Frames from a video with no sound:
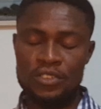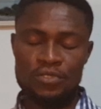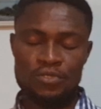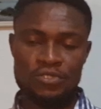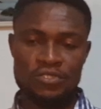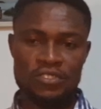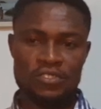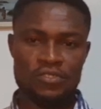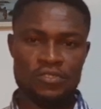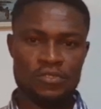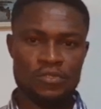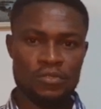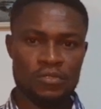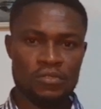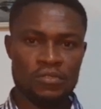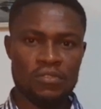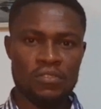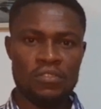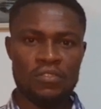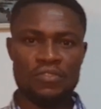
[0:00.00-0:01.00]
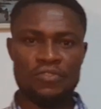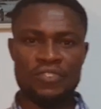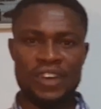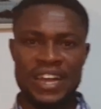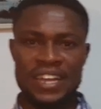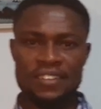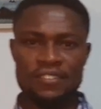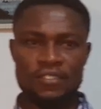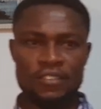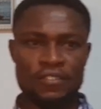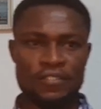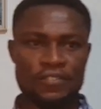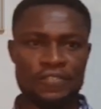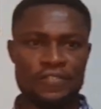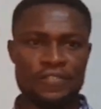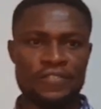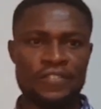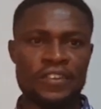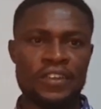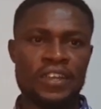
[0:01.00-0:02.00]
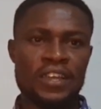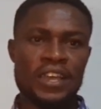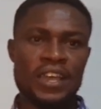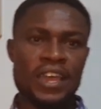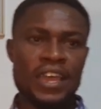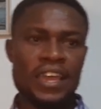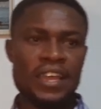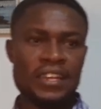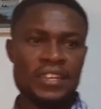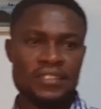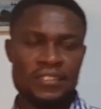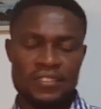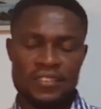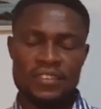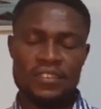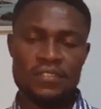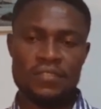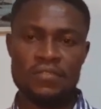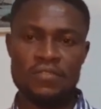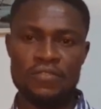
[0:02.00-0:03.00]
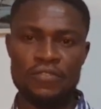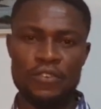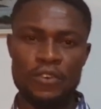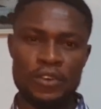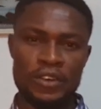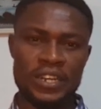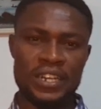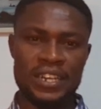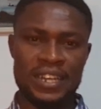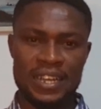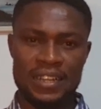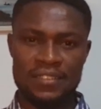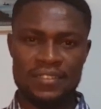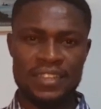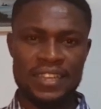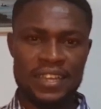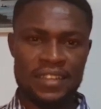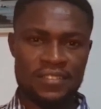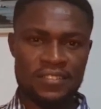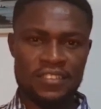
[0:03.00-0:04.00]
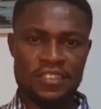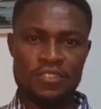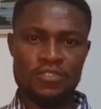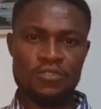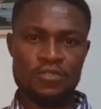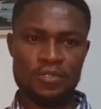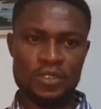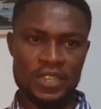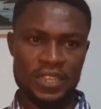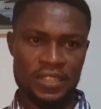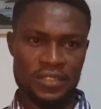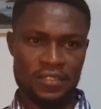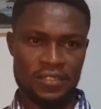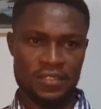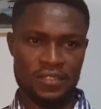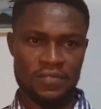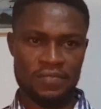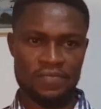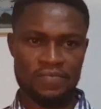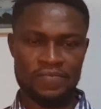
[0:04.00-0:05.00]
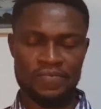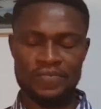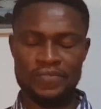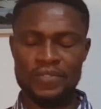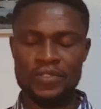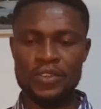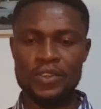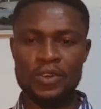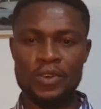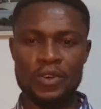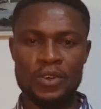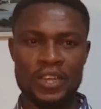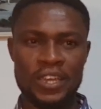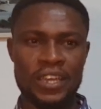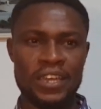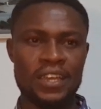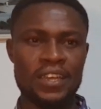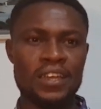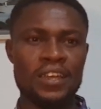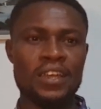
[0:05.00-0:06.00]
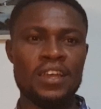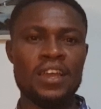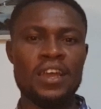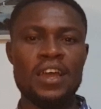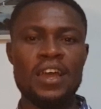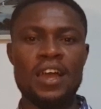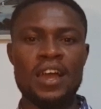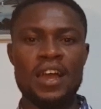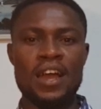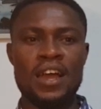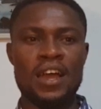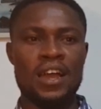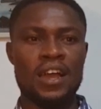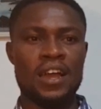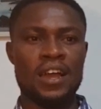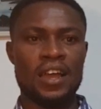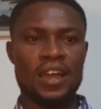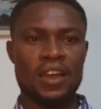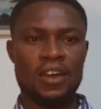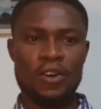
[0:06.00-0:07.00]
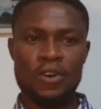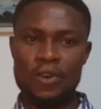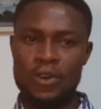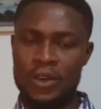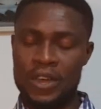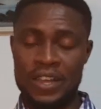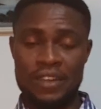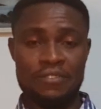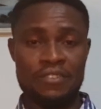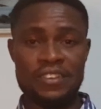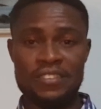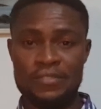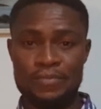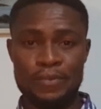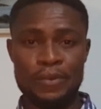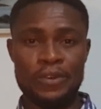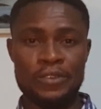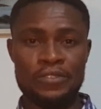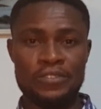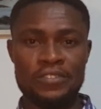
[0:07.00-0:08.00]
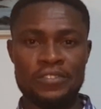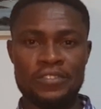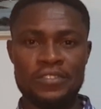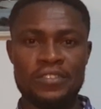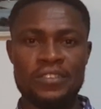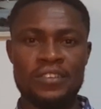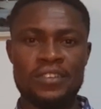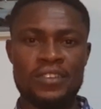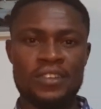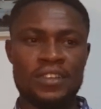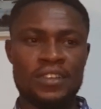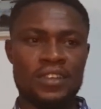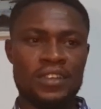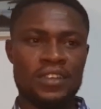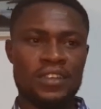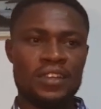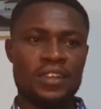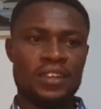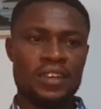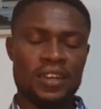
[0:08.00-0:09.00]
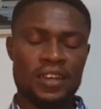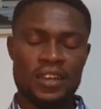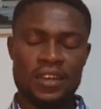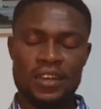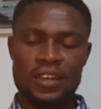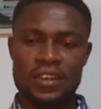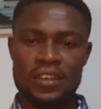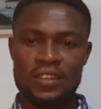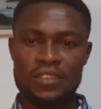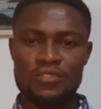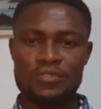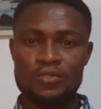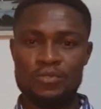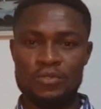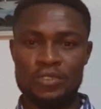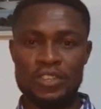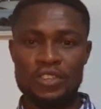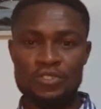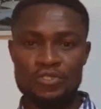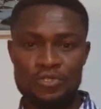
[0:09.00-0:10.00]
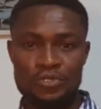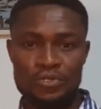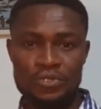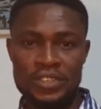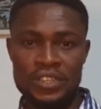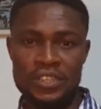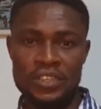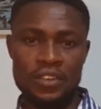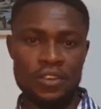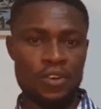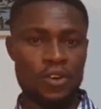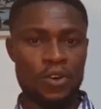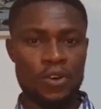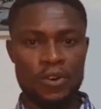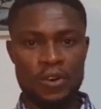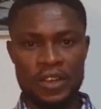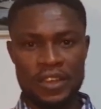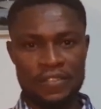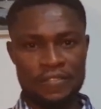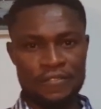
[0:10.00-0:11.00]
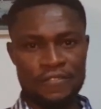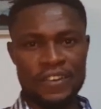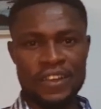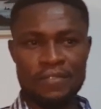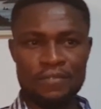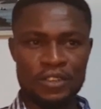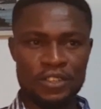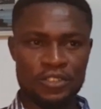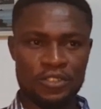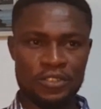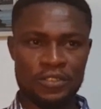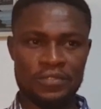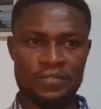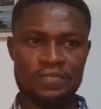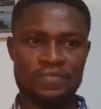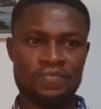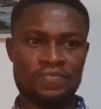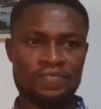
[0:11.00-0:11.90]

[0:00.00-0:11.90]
uses to fight off anything foreign that gets into it. Okay, or a response to injury or inflammation.